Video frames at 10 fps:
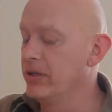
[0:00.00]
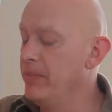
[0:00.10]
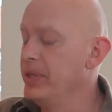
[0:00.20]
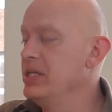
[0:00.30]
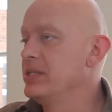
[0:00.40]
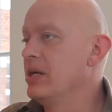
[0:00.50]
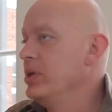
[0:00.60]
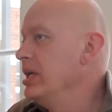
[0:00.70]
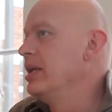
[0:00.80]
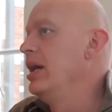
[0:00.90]
companies that
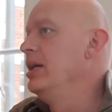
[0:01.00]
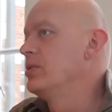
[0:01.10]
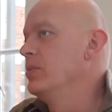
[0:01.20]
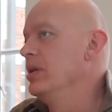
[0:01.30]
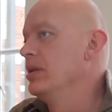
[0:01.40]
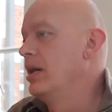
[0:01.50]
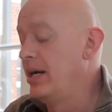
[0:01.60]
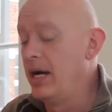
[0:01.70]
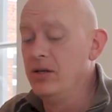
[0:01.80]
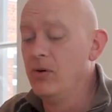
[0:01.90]
we engage with,
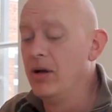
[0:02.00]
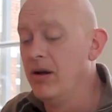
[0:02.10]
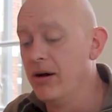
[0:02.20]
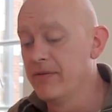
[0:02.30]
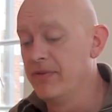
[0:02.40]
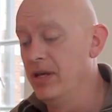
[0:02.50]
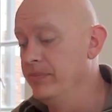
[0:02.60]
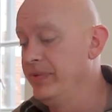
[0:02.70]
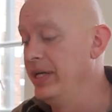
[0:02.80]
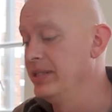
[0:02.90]
I know a lot of
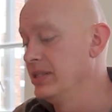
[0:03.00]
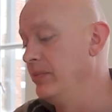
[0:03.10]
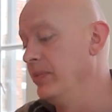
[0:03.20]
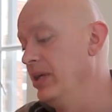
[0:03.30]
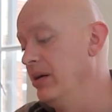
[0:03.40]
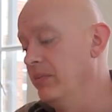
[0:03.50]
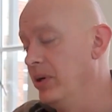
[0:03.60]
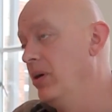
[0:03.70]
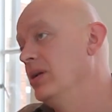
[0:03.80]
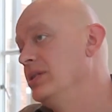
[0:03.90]
them, they sit with their
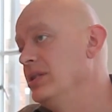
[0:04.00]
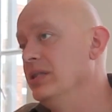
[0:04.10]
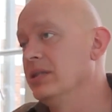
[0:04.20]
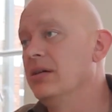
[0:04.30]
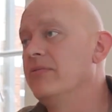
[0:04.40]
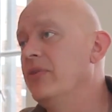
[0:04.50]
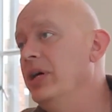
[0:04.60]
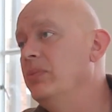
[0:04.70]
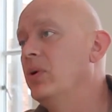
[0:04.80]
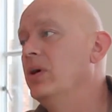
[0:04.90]
policies and their
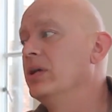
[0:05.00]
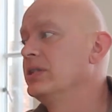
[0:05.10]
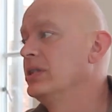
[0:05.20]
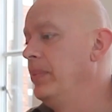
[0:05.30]
frameworks,